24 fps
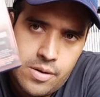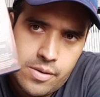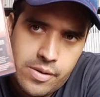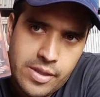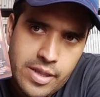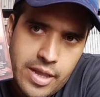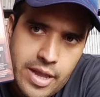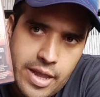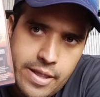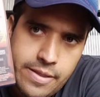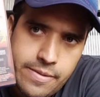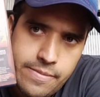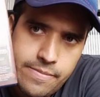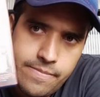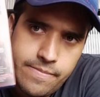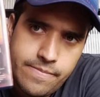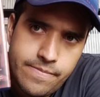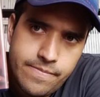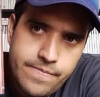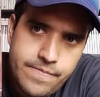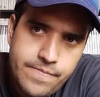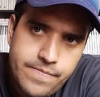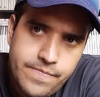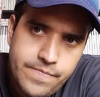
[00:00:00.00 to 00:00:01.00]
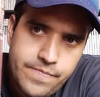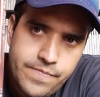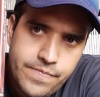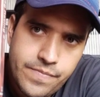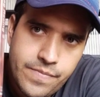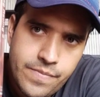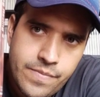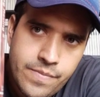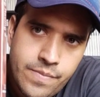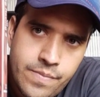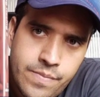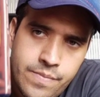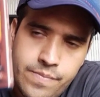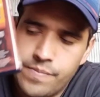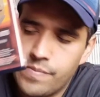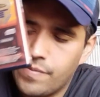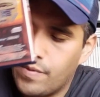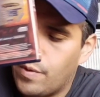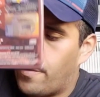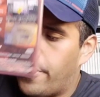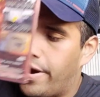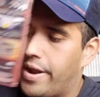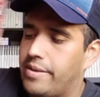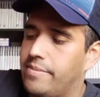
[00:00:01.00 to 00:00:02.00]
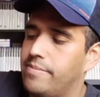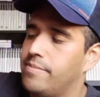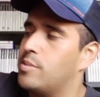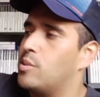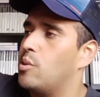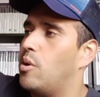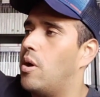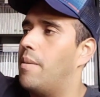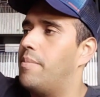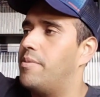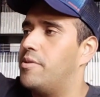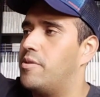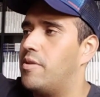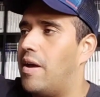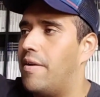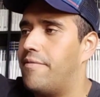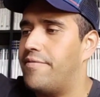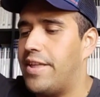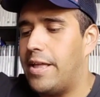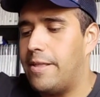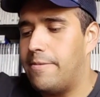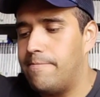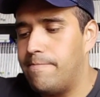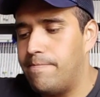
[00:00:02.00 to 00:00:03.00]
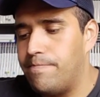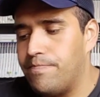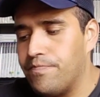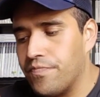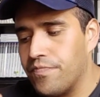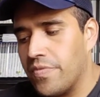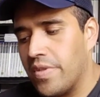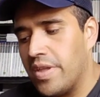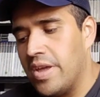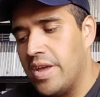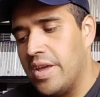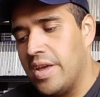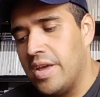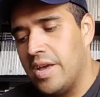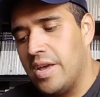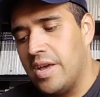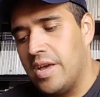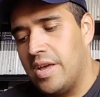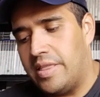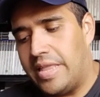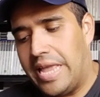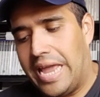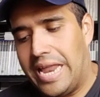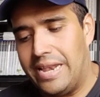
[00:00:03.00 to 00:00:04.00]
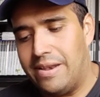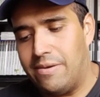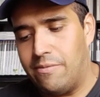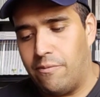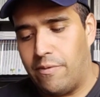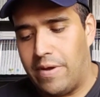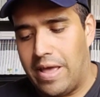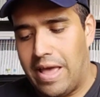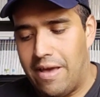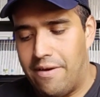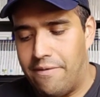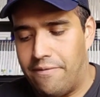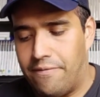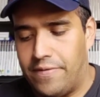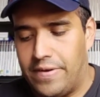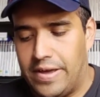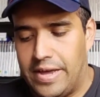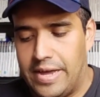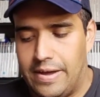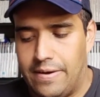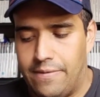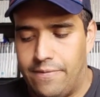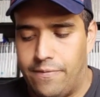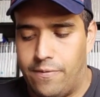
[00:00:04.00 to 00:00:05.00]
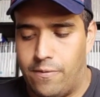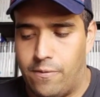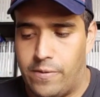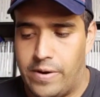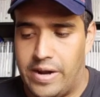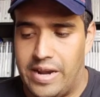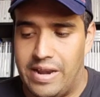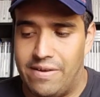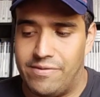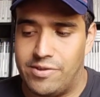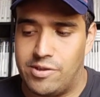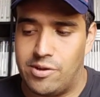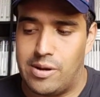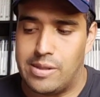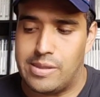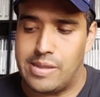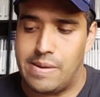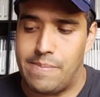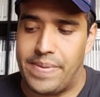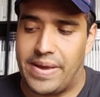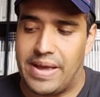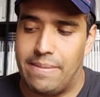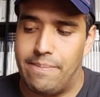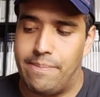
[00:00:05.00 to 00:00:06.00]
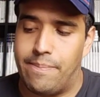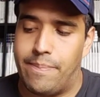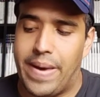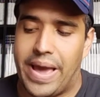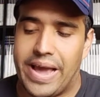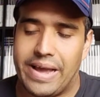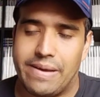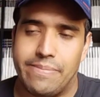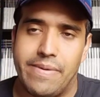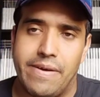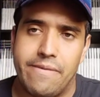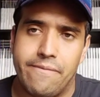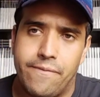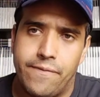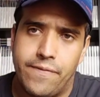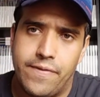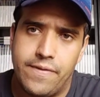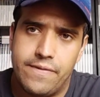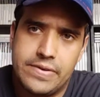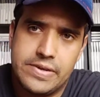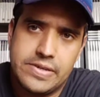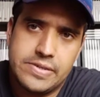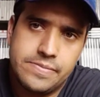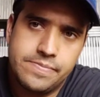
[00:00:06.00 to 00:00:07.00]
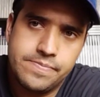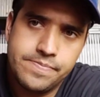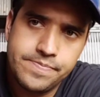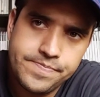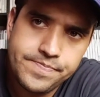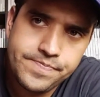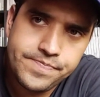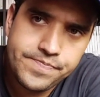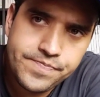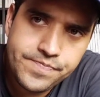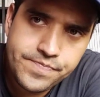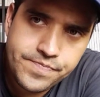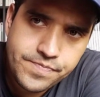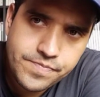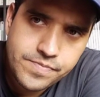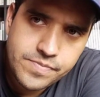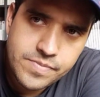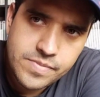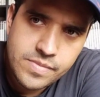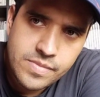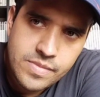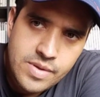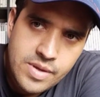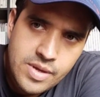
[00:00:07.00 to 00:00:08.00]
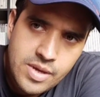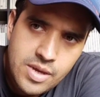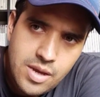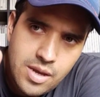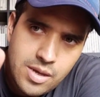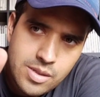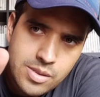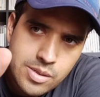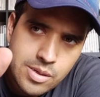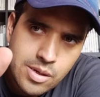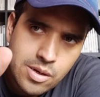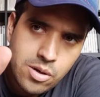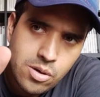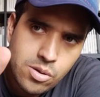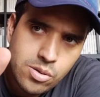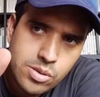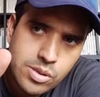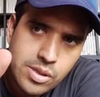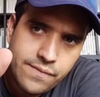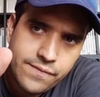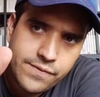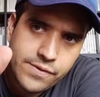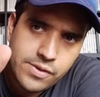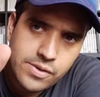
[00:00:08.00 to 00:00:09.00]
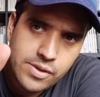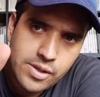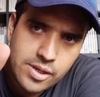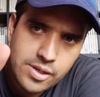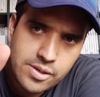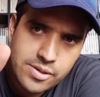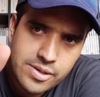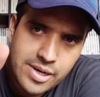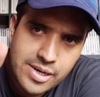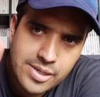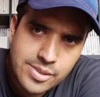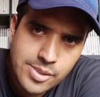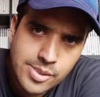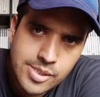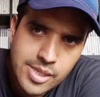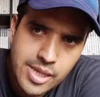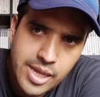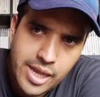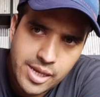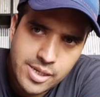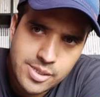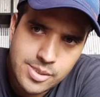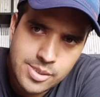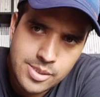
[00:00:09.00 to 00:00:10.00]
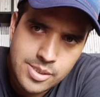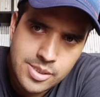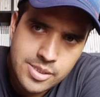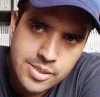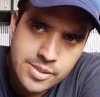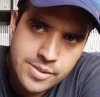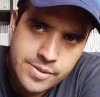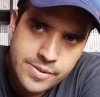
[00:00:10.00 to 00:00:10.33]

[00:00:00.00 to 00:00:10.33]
Look at that. Great, so happy to have that. Then we have for $11 I pick up Pacman Fever, exclusive to the United States.